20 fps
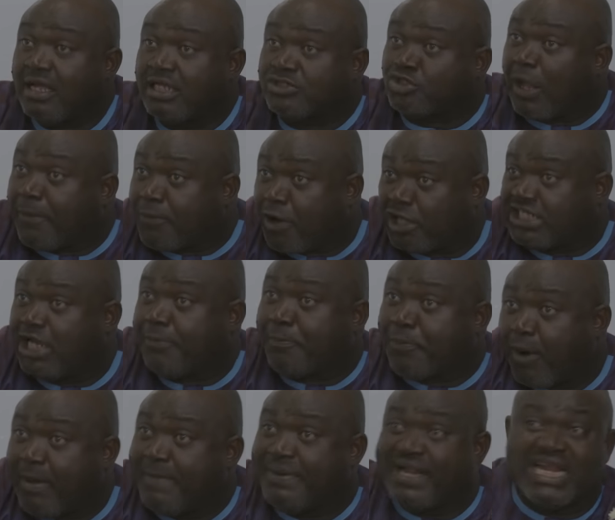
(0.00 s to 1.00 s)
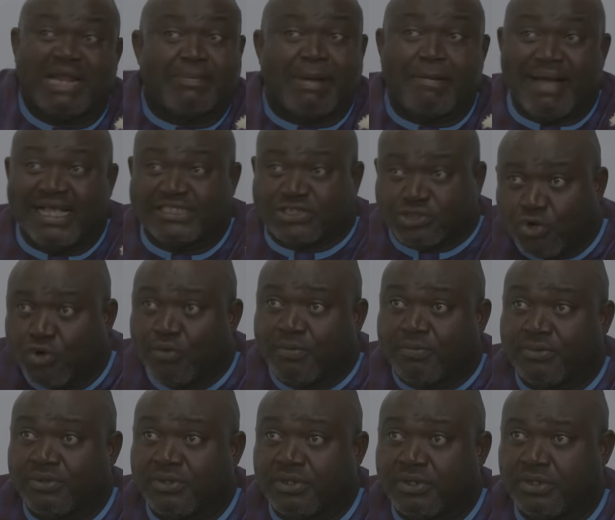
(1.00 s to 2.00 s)
Stop causing problems in another man's
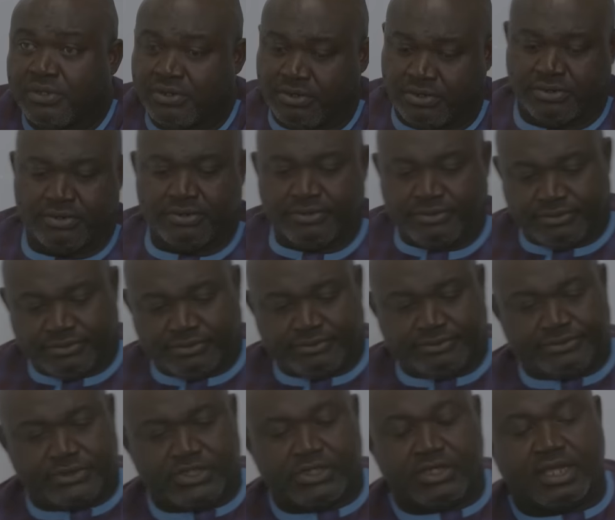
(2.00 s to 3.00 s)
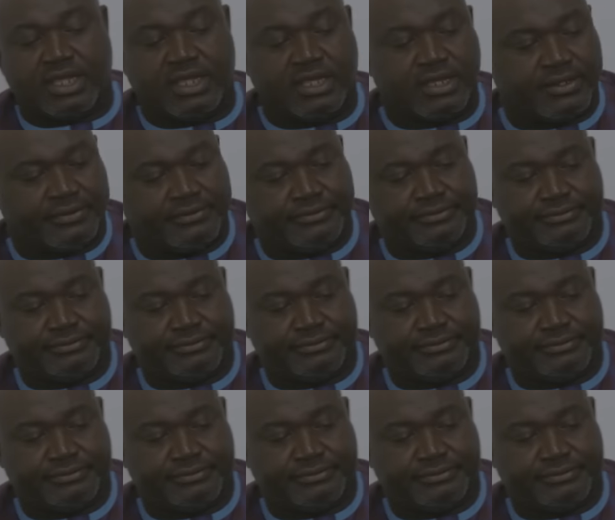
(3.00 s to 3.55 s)
home. Okay.